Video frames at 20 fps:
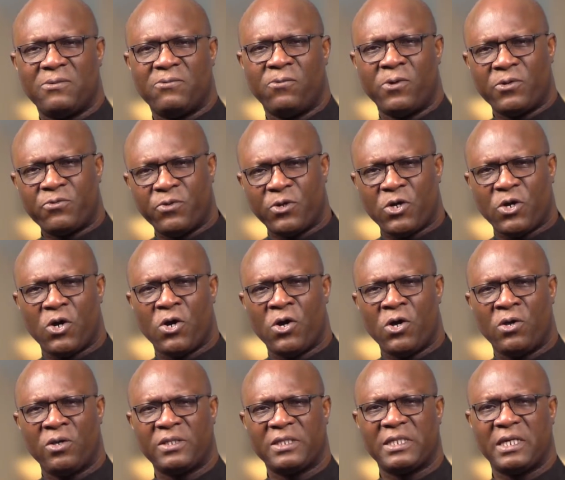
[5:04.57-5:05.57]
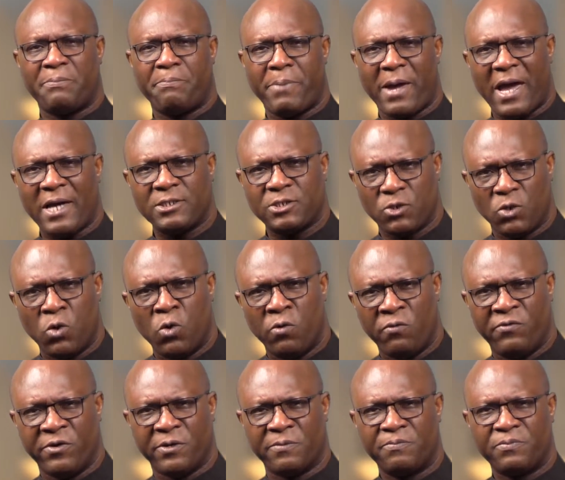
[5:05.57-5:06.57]
what we call the
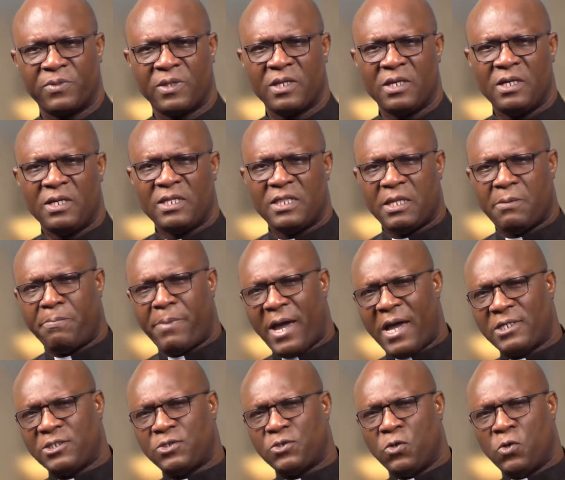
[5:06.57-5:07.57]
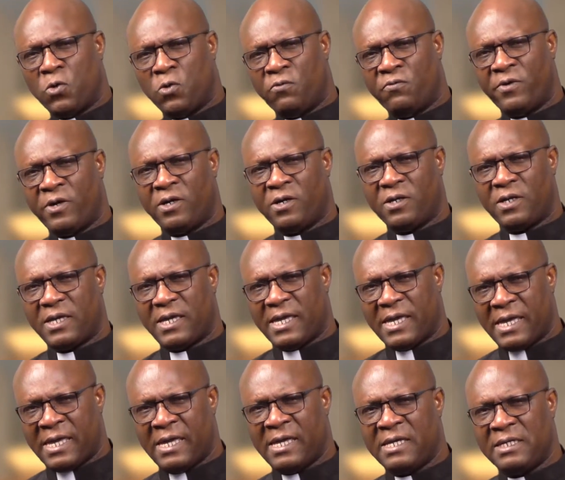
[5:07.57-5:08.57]
Passover. The Passover
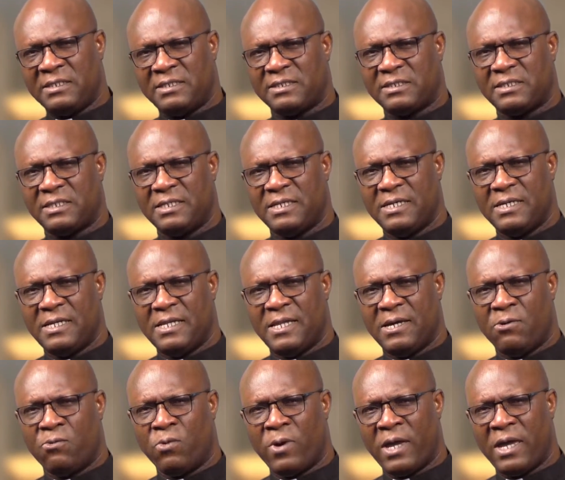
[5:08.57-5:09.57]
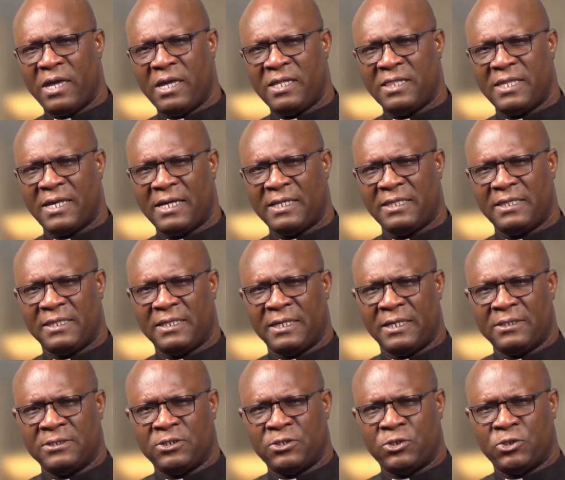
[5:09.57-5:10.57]
is the way that
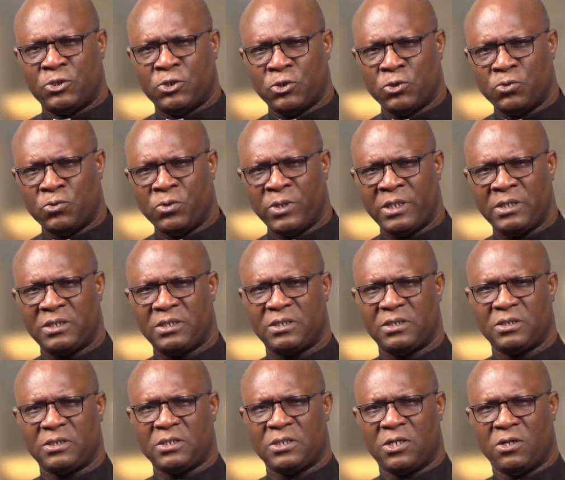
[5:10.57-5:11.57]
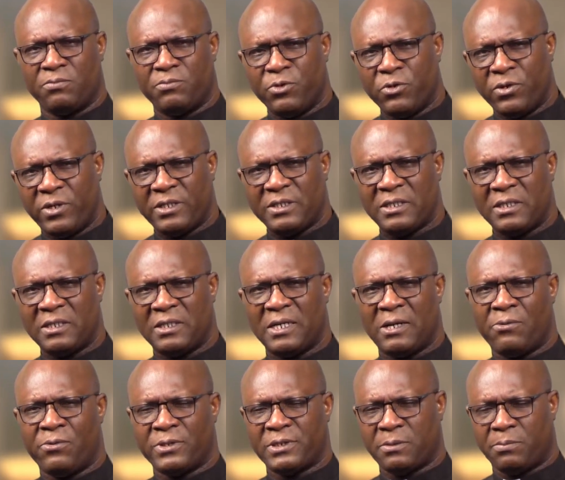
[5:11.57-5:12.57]
the Jewish community
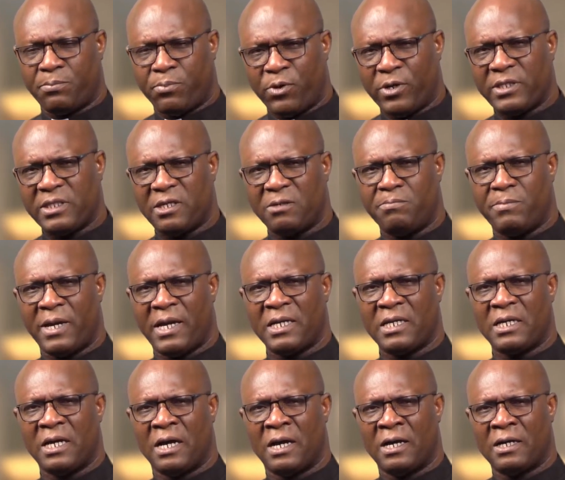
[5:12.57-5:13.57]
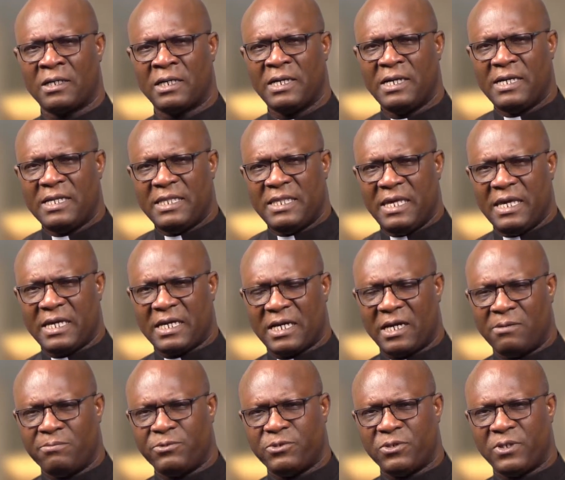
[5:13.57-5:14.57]
that was appointed by God, they
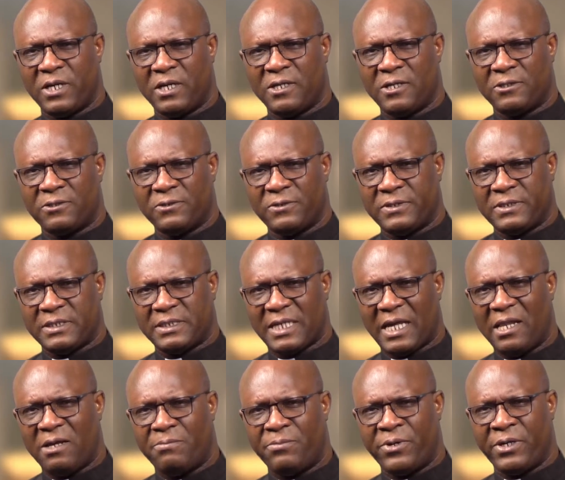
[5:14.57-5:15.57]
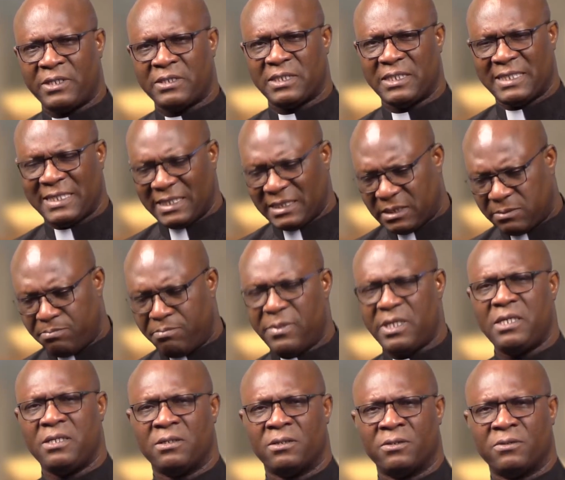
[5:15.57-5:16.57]
come together to celebrate this
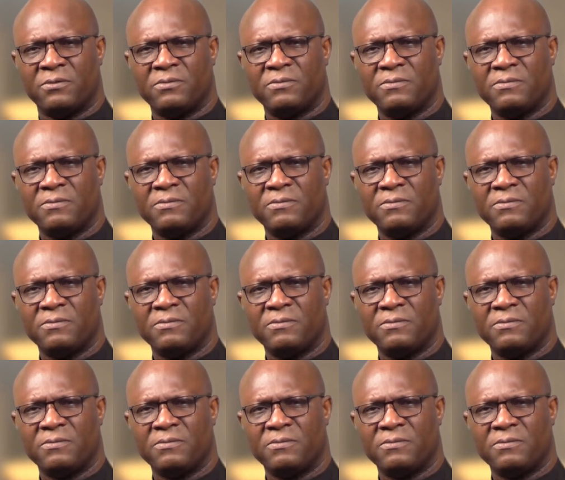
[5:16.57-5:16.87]
meal.